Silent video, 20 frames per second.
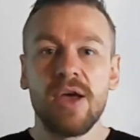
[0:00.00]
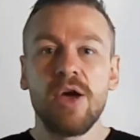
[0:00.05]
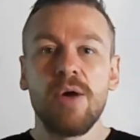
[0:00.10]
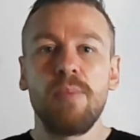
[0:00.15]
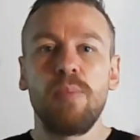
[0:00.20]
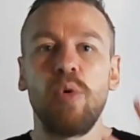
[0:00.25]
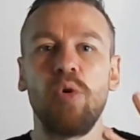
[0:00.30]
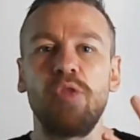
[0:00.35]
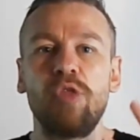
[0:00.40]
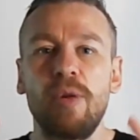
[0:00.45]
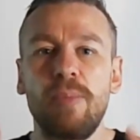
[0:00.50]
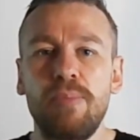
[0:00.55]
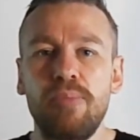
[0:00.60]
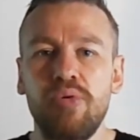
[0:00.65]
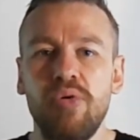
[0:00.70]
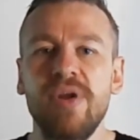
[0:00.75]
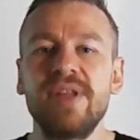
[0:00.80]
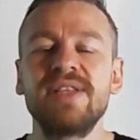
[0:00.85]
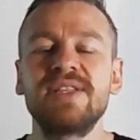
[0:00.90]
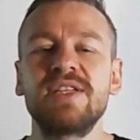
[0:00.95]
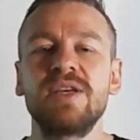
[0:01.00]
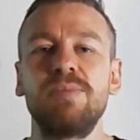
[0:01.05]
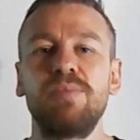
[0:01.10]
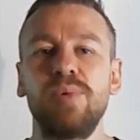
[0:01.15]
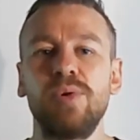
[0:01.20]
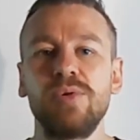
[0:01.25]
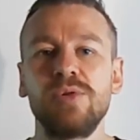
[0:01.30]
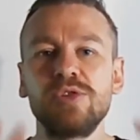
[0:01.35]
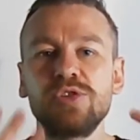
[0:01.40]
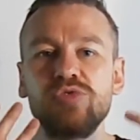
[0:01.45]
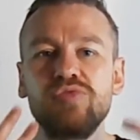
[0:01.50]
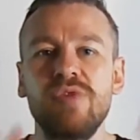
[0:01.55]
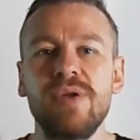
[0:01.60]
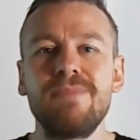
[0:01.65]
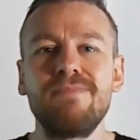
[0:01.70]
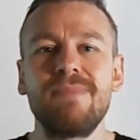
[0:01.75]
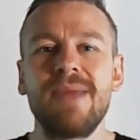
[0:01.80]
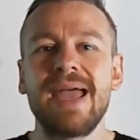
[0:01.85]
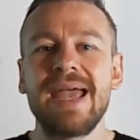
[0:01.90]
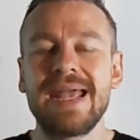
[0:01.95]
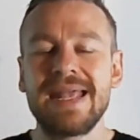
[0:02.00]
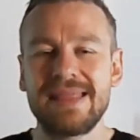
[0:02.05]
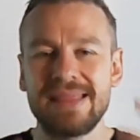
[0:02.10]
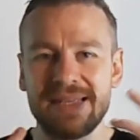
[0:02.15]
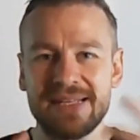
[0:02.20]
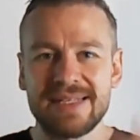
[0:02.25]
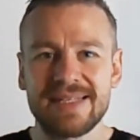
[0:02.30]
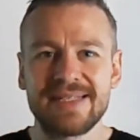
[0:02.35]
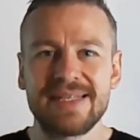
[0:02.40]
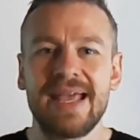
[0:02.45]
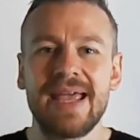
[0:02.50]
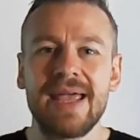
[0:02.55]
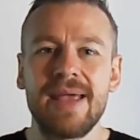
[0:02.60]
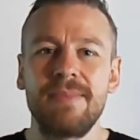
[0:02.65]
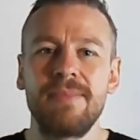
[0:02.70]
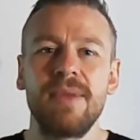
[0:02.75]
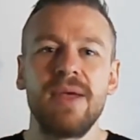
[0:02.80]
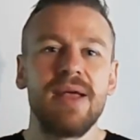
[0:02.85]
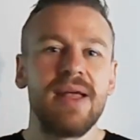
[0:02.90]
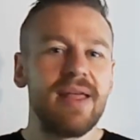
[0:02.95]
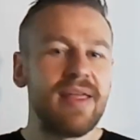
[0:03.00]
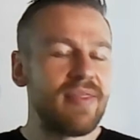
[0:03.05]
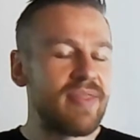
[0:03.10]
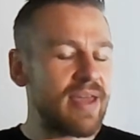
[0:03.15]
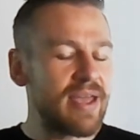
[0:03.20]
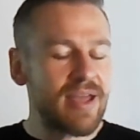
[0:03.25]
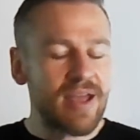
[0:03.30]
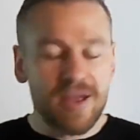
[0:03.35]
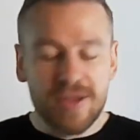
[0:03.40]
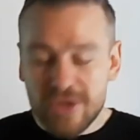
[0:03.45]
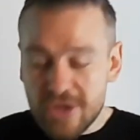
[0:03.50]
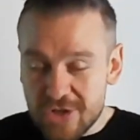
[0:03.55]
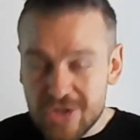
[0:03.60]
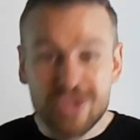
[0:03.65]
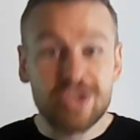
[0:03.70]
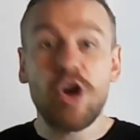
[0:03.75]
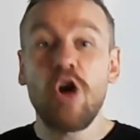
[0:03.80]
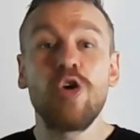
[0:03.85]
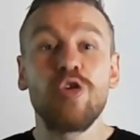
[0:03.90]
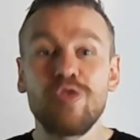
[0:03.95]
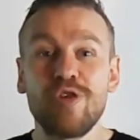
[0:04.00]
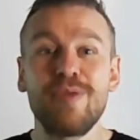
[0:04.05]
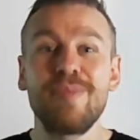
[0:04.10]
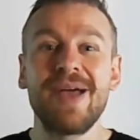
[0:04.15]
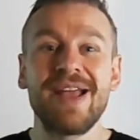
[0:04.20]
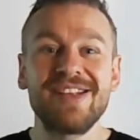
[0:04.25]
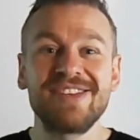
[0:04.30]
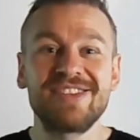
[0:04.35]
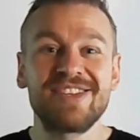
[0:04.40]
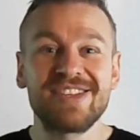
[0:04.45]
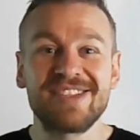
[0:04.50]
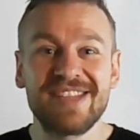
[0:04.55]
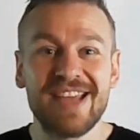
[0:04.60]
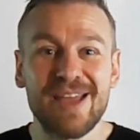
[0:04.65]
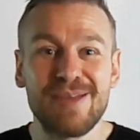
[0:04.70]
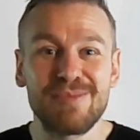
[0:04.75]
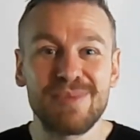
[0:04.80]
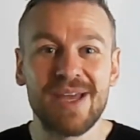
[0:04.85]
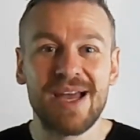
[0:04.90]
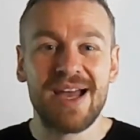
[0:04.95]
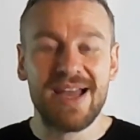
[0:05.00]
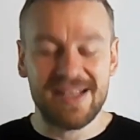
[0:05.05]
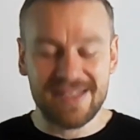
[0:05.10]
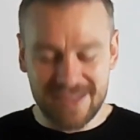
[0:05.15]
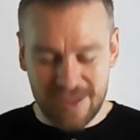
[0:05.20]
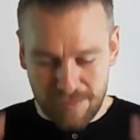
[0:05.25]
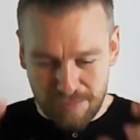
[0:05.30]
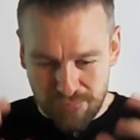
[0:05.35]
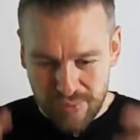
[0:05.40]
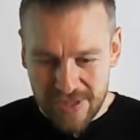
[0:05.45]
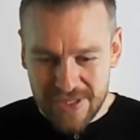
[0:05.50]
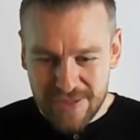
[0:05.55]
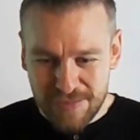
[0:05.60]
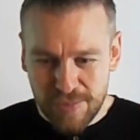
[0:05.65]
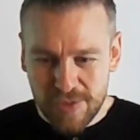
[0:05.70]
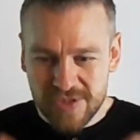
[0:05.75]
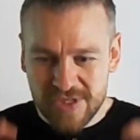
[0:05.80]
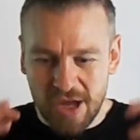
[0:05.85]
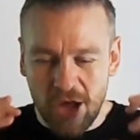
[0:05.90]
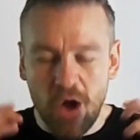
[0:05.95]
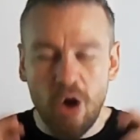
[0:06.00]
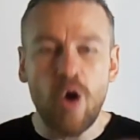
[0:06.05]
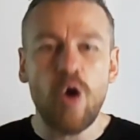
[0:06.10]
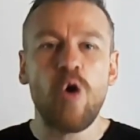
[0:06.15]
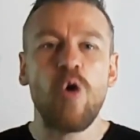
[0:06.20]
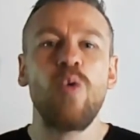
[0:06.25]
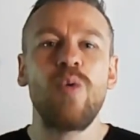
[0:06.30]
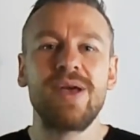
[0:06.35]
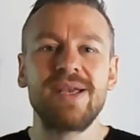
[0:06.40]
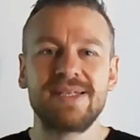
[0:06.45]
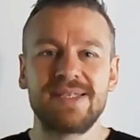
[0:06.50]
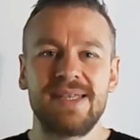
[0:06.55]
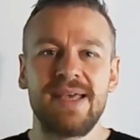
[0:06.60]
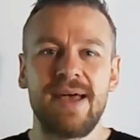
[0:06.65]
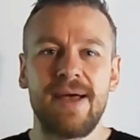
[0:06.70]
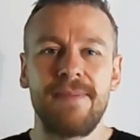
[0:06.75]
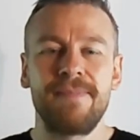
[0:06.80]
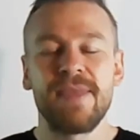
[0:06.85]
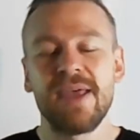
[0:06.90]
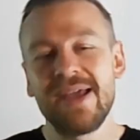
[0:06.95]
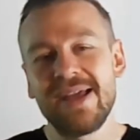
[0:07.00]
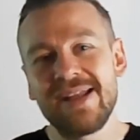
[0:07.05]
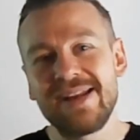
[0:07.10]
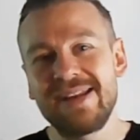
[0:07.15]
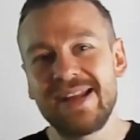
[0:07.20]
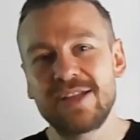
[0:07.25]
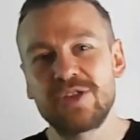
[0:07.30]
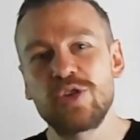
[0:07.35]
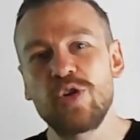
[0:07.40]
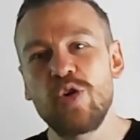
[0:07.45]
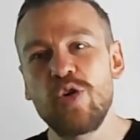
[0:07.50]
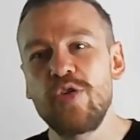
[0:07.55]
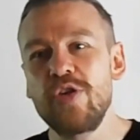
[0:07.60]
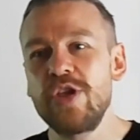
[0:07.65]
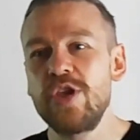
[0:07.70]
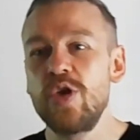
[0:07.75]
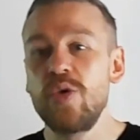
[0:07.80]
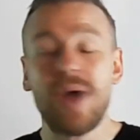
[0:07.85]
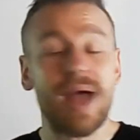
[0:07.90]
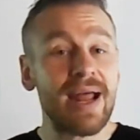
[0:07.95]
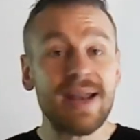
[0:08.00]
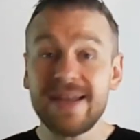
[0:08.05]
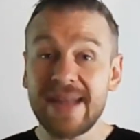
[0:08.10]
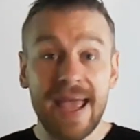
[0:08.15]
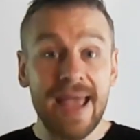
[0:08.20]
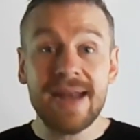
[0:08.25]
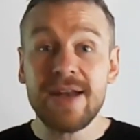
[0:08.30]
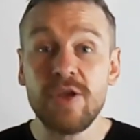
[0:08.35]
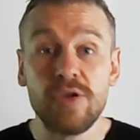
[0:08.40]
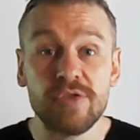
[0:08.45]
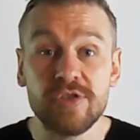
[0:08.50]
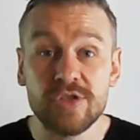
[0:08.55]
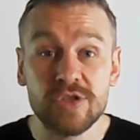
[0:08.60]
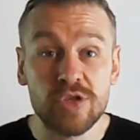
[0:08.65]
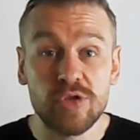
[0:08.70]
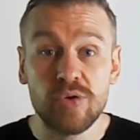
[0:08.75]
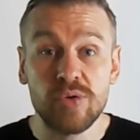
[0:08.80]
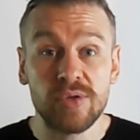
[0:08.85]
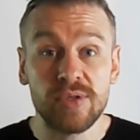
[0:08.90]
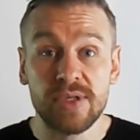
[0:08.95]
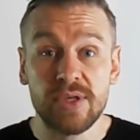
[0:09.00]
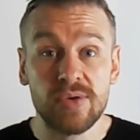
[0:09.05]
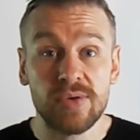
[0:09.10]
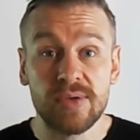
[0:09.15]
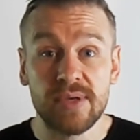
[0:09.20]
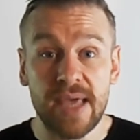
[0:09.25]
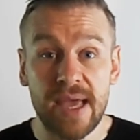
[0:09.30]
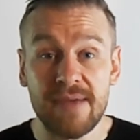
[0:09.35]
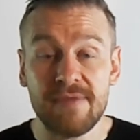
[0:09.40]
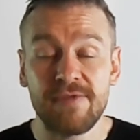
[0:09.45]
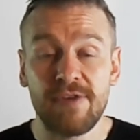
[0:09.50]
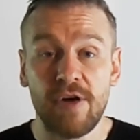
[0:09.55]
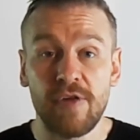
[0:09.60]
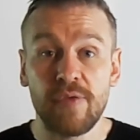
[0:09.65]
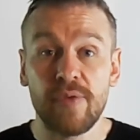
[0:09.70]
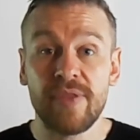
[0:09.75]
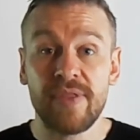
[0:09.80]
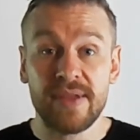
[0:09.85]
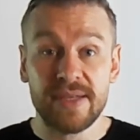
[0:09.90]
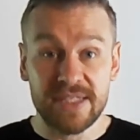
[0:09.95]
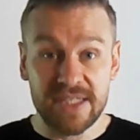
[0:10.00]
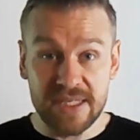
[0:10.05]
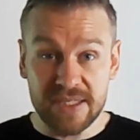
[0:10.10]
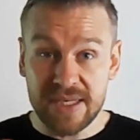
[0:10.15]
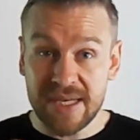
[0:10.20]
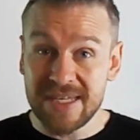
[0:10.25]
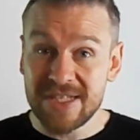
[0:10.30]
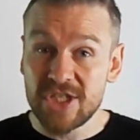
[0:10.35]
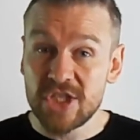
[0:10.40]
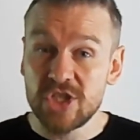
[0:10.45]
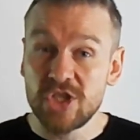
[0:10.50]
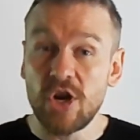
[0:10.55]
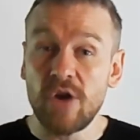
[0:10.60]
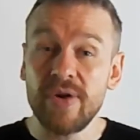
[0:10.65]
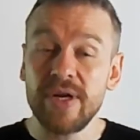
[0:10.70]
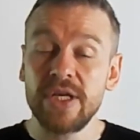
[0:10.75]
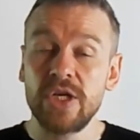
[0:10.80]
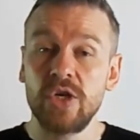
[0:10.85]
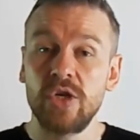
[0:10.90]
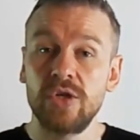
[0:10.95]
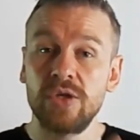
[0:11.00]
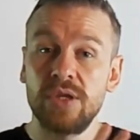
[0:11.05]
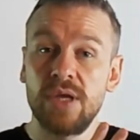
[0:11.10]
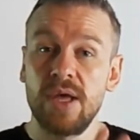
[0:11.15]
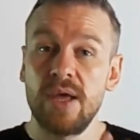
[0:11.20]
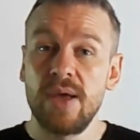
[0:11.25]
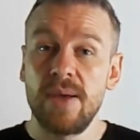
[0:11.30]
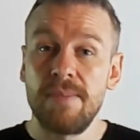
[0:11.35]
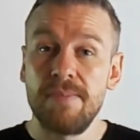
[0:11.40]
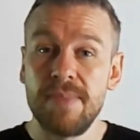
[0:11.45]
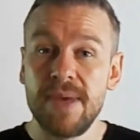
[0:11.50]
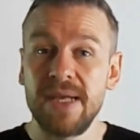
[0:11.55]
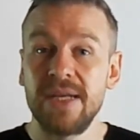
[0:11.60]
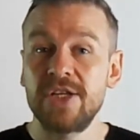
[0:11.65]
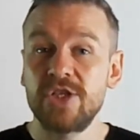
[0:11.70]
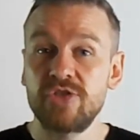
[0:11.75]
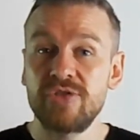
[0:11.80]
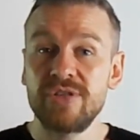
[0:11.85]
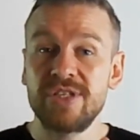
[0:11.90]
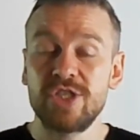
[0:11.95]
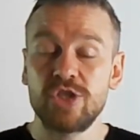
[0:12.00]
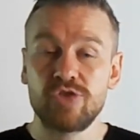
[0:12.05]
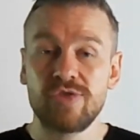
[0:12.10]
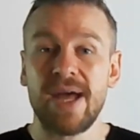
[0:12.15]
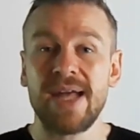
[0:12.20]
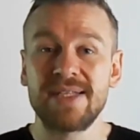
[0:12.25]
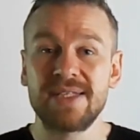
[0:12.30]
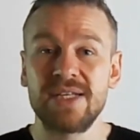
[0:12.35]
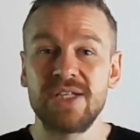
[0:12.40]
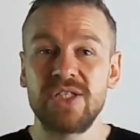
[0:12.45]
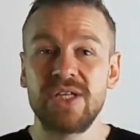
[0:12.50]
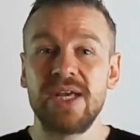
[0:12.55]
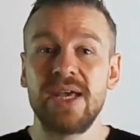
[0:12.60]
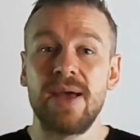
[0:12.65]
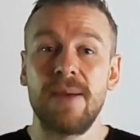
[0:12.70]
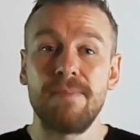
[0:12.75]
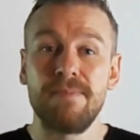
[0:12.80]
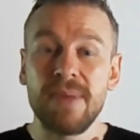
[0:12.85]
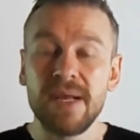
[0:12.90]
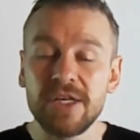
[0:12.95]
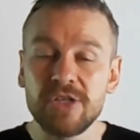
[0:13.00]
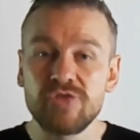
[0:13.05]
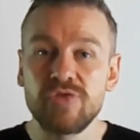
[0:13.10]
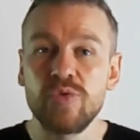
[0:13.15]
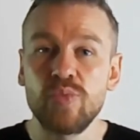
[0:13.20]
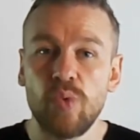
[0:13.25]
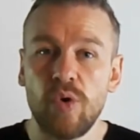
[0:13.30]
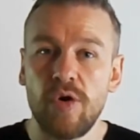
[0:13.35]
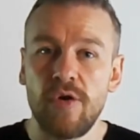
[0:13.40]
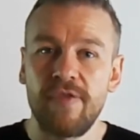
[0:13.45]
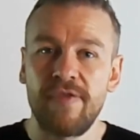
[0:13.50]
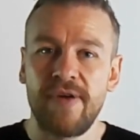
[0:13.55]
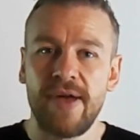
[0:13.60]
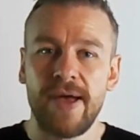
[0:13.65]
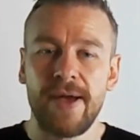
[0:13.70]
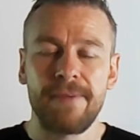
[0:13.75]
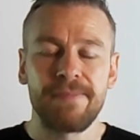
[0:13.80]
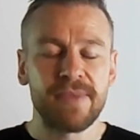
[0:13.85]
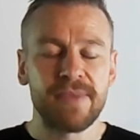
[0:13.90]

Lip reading: but the principles remain the same. The song remains the same, guys. The principles are always there. Natori and any other school you get involved with, which is historical military strategy and military warfare,